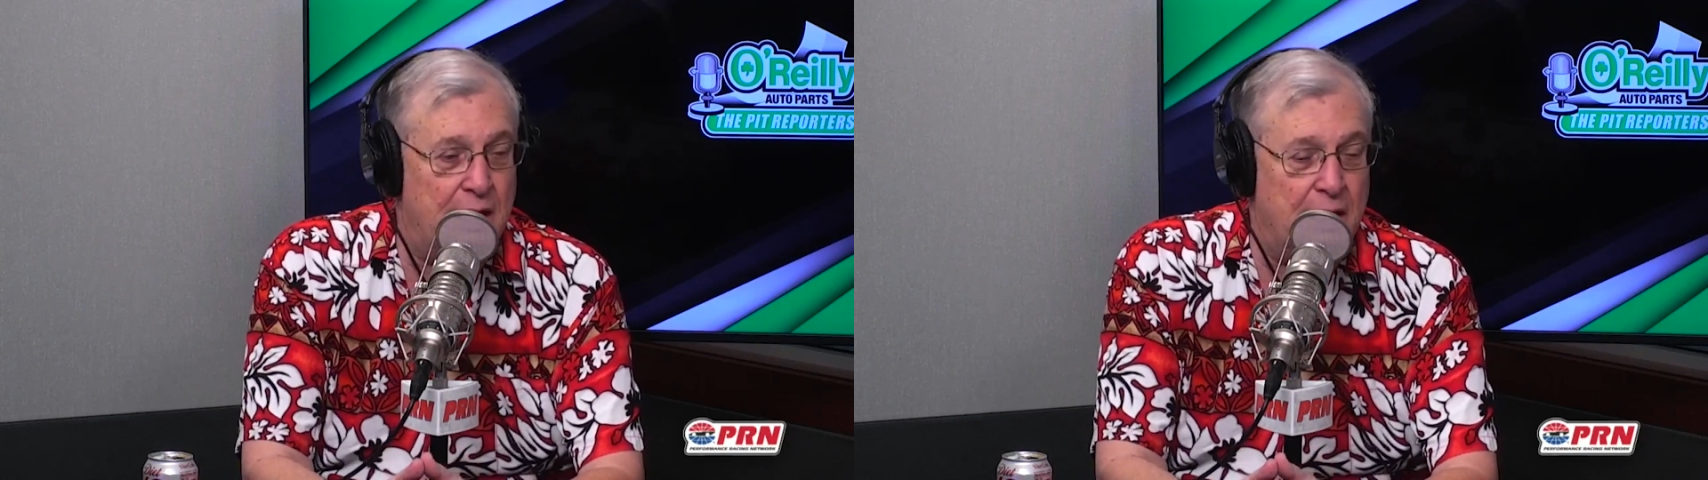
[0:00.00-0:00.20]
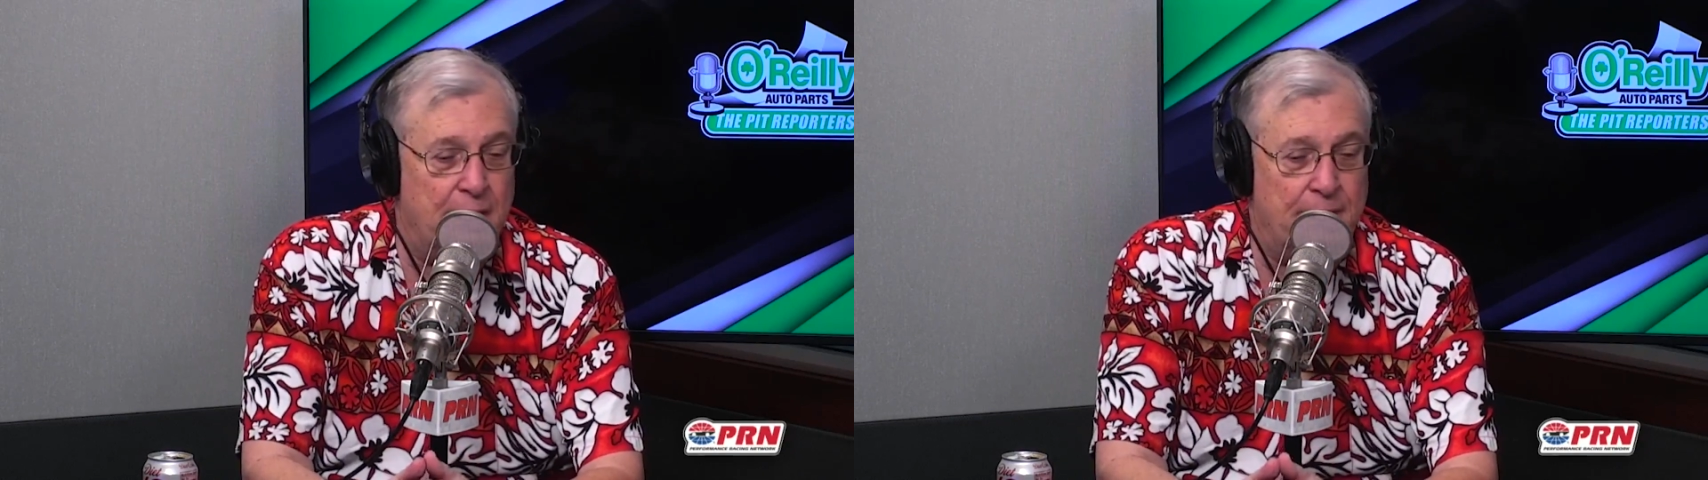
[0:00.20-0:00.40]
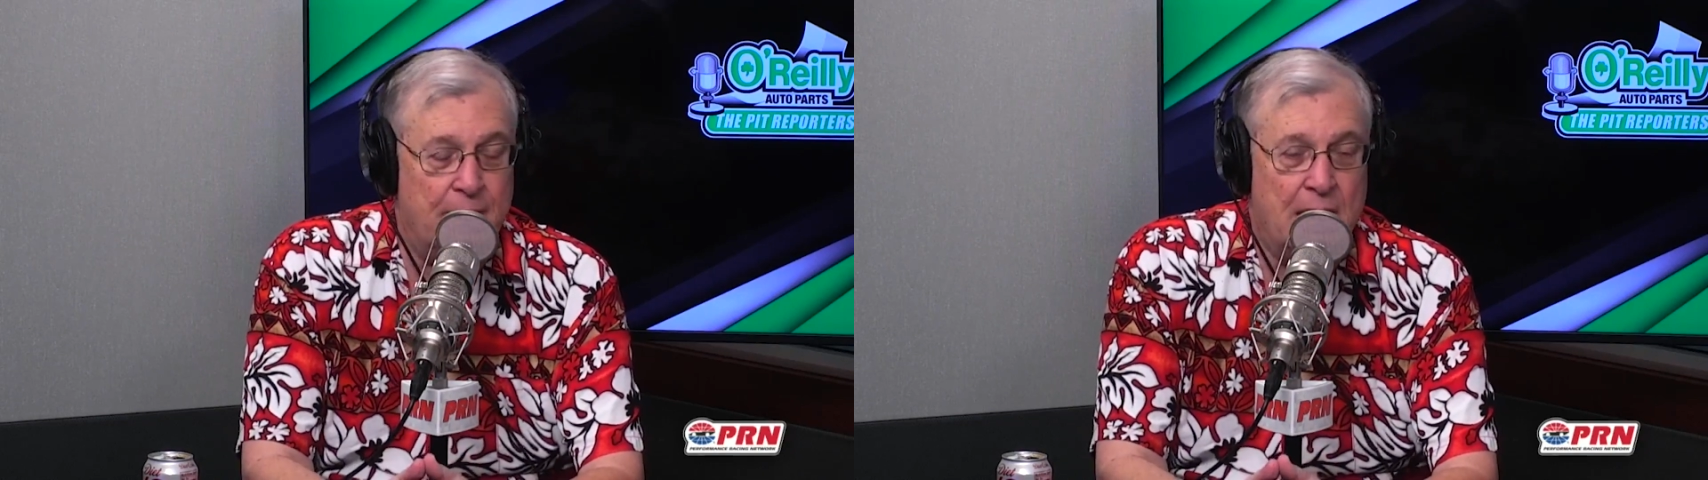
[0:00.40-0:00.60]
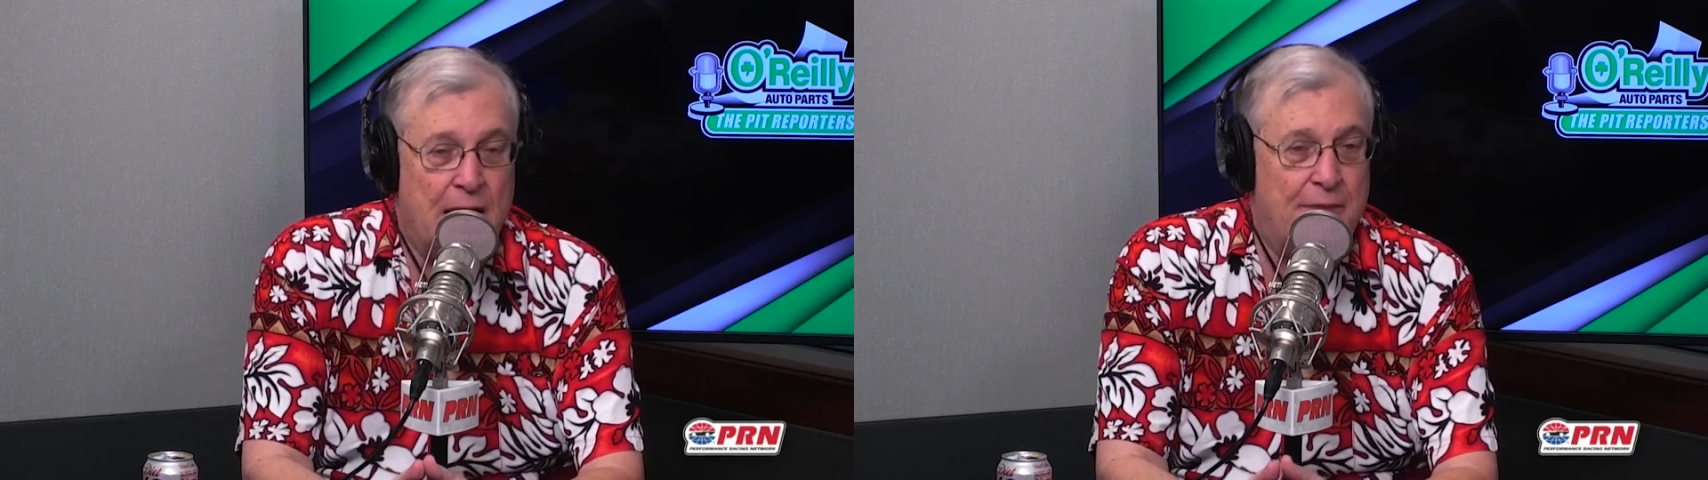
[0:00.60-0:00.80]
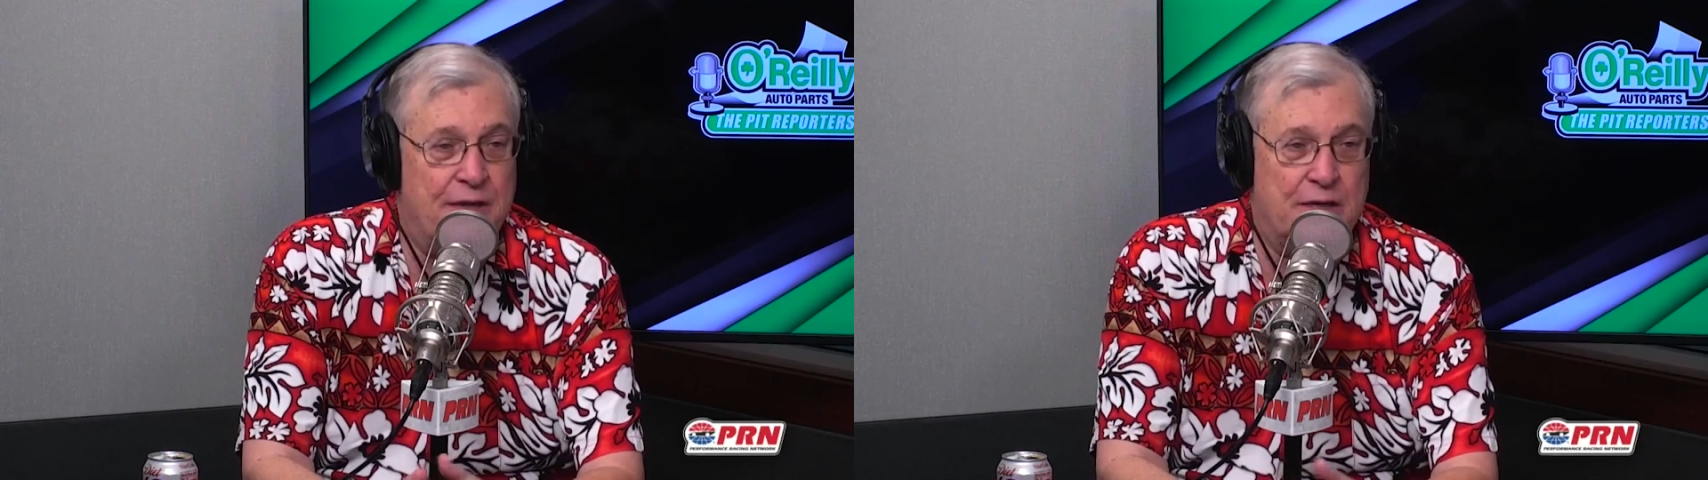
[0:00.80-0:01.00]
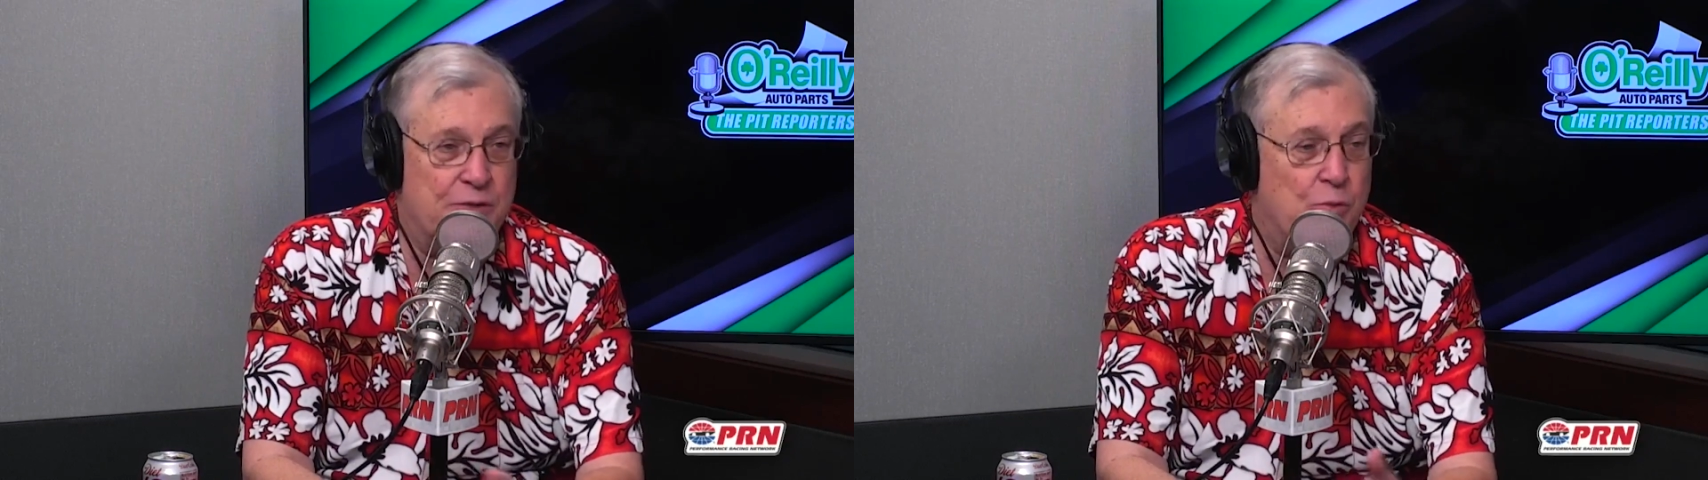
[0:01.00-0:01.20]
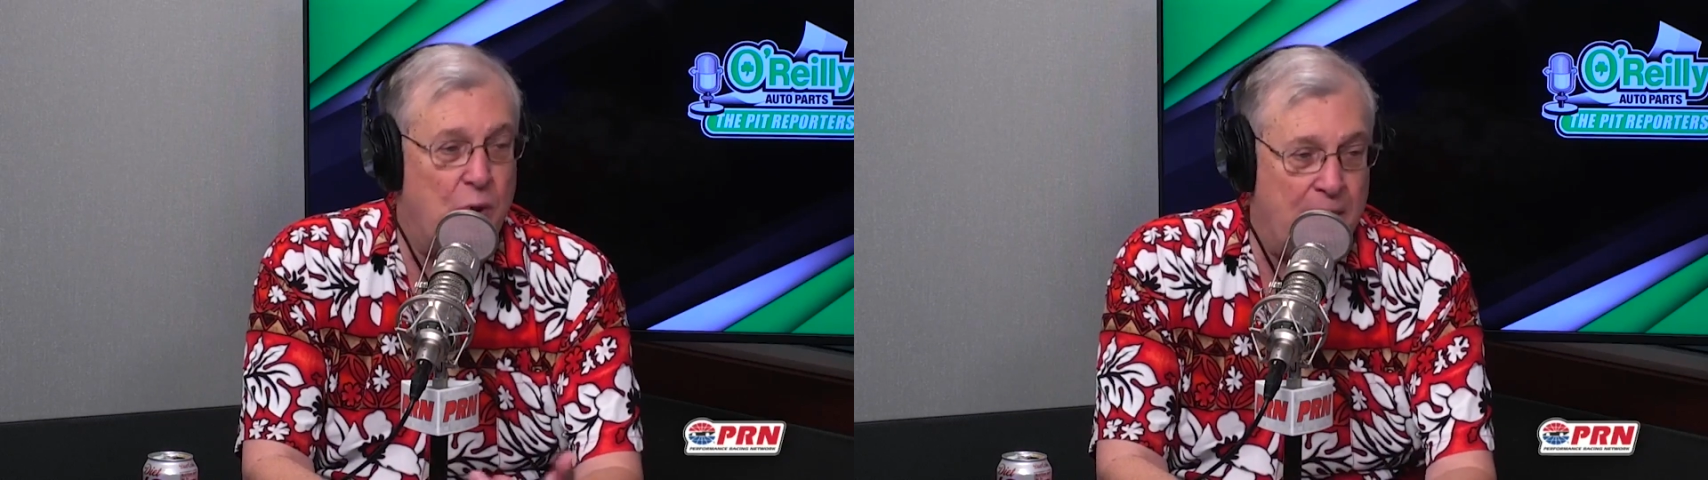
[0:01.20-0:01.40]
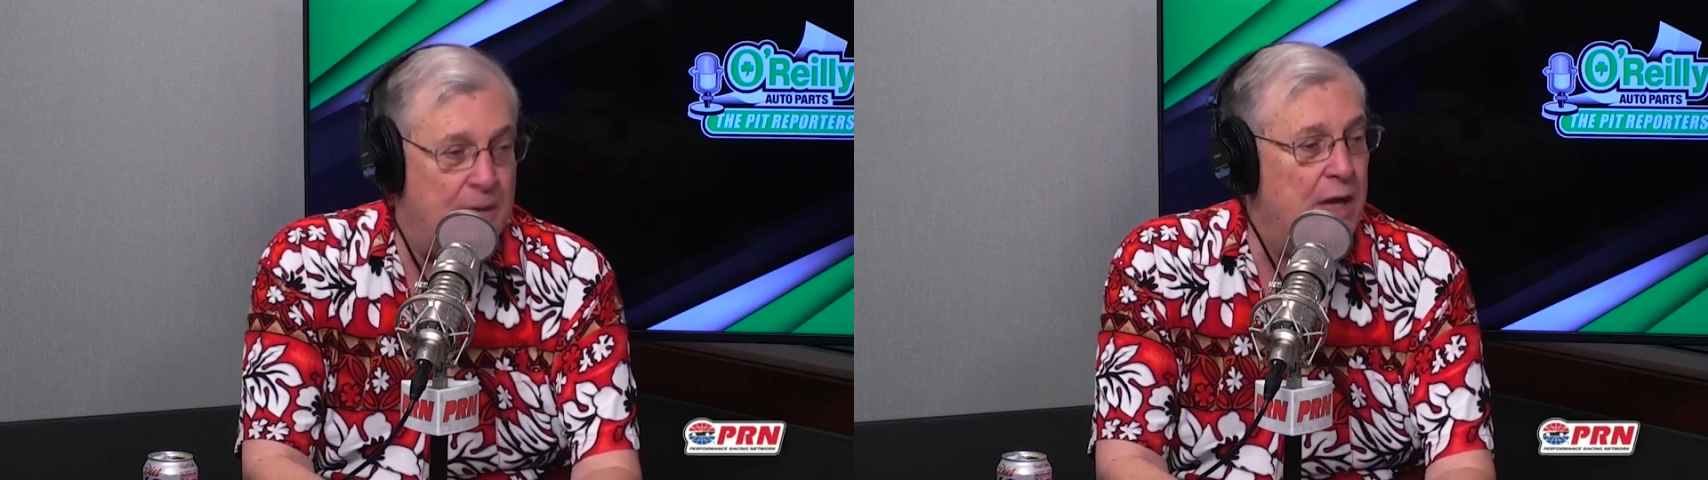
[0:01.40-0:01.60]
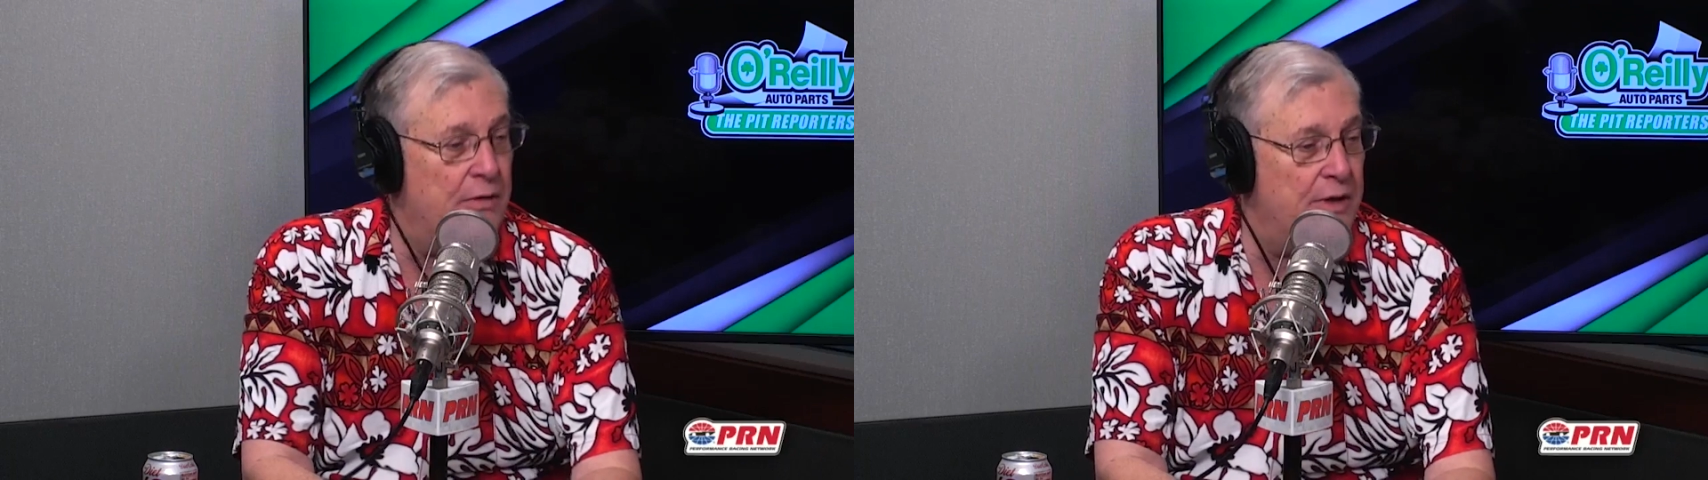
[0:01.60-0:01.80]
I think it's way better